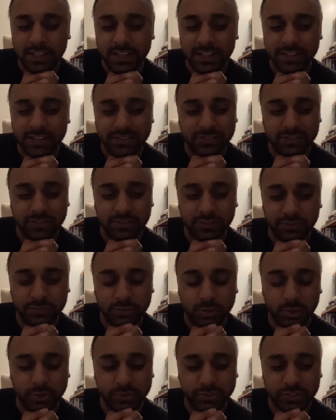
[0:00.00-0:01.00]
it's of
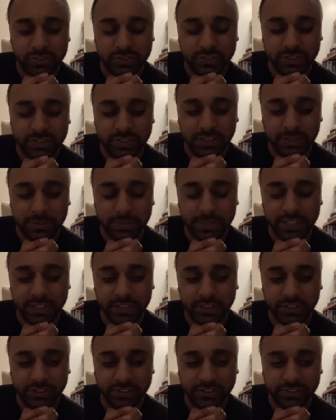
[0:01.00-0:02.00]
course just an
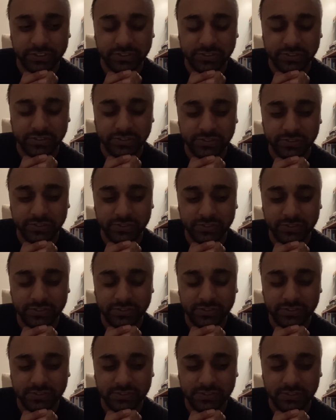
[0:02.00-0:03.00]
opinion, because
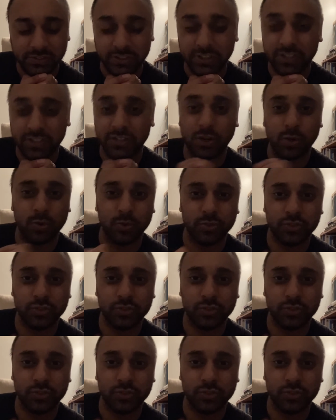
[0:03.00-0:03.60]
this whole